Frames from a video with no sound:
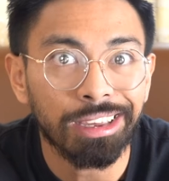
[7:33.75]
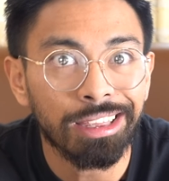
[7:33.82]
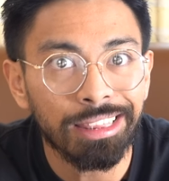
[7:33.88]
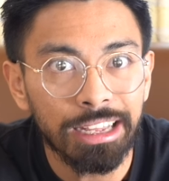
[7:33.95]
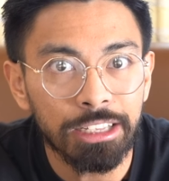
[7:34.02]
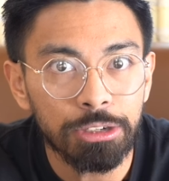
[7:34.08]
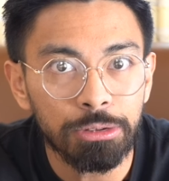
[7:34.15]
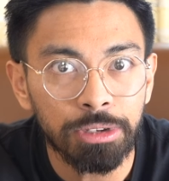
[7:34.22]
And
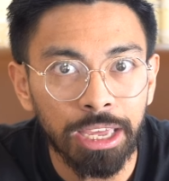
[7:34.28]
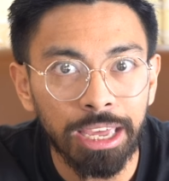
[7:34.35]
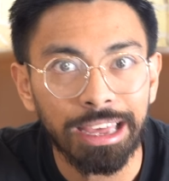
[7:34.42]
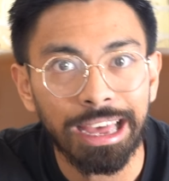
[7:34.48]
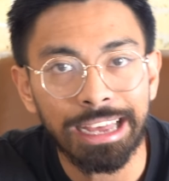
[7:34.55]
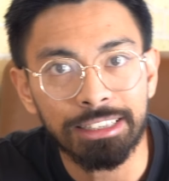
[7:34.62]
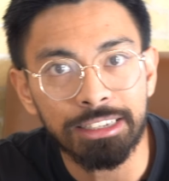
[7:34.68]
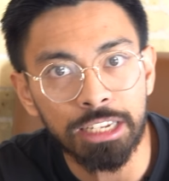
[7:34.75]
that's okay.
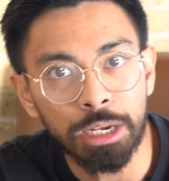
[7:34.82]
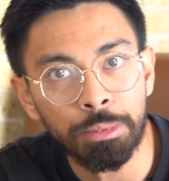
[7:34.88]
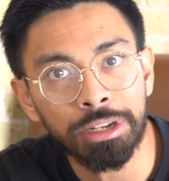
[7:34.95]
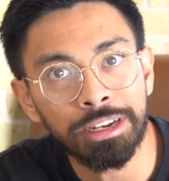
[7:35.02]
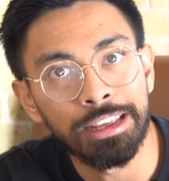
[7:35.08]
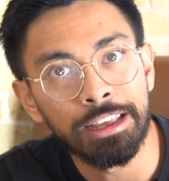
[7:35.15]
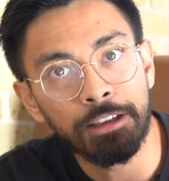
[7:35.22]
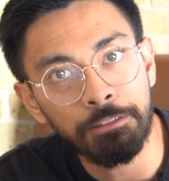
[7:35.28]
I had
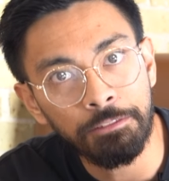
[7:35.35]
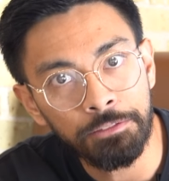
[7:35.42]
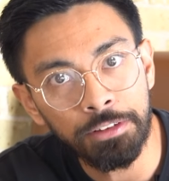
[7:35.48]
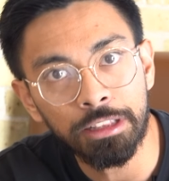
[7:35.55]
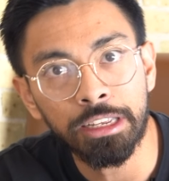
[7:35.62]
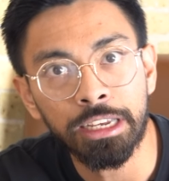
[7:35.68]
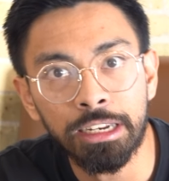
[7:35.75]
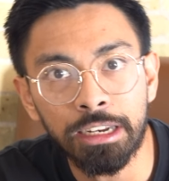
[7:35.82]
someone
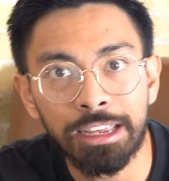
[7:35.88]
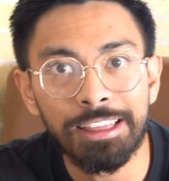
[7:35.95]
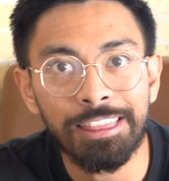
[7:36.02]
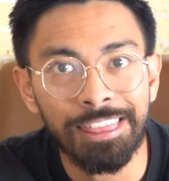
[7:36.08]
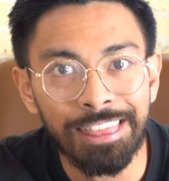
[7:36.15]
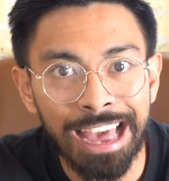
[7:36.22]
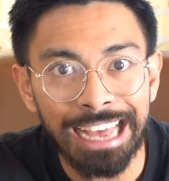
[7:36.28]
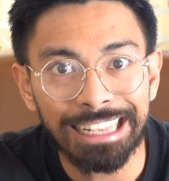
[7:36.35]
fill in
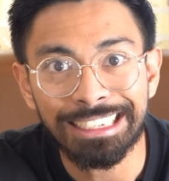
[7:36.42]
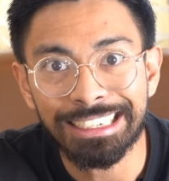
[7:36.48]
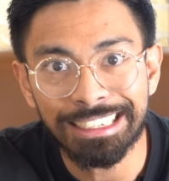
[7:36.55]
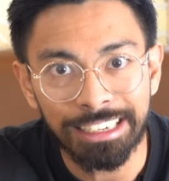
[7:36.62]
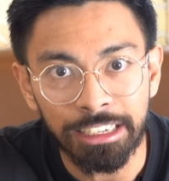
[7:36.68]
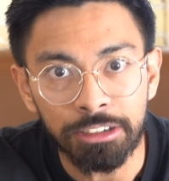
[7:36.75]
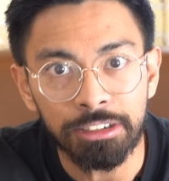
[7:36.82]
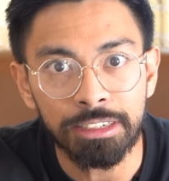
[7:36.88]
that
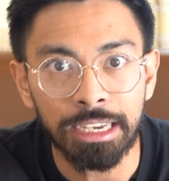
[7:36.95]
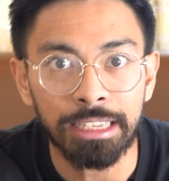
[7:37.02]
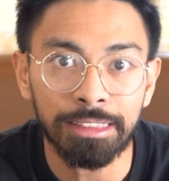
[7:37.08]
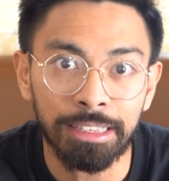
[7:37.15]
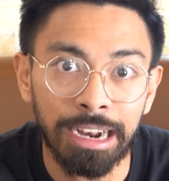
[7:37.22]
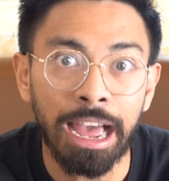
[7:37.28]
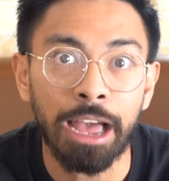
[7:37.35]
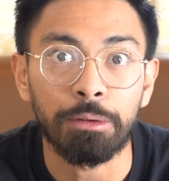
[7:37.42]
skill set
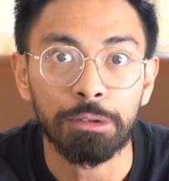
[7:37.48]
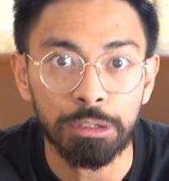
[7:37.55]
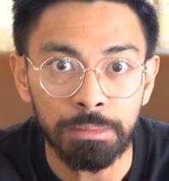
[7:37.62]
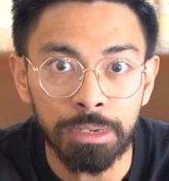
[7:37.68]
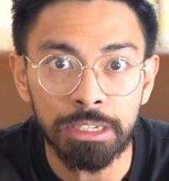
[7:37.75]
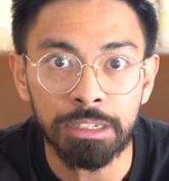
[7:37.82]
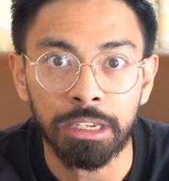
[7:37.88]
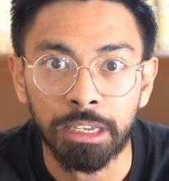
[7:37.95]
that I was
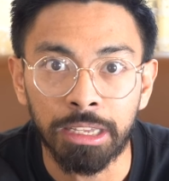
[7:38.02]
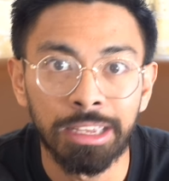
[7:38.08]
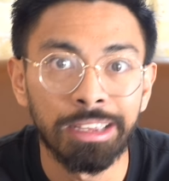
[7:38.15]
missing.